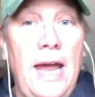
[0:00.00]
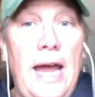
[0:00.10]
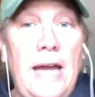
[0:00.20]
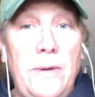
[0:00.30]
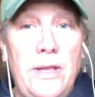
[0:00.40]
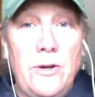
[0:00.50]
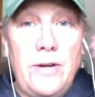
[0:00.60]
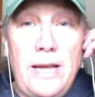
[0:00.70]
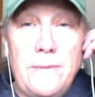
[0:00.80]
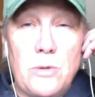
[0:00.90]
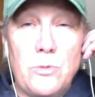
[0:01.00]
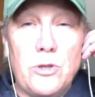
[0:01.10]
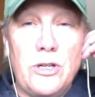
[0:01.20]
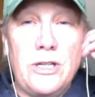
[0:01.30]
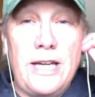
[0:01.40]
Anyway, their names are
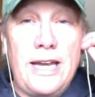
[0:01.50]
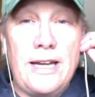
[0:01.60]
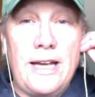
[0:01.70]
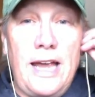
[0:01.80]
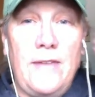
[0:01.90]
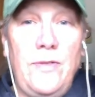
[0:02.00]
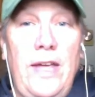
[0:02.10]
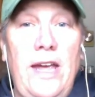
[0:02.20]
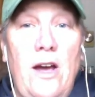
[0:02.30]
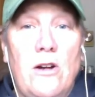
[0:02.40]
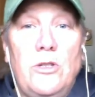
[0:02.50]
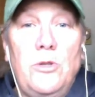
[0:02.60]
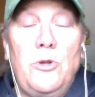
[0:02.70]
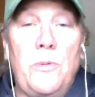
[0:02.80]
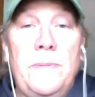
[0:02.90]
Ruger and Diana, and they are
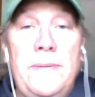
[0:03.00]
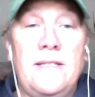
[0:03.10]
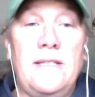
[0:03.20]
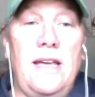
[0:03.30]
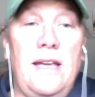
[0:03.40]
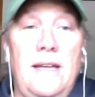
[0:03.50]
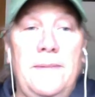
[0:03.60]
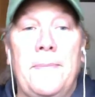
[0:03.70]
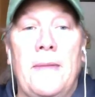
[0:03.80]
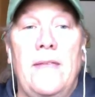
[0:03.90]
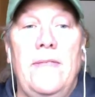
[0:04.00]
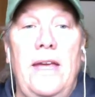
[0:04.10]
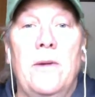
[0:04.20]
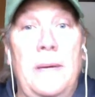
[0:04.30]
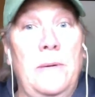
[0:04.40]
2 Dobermans, and they are my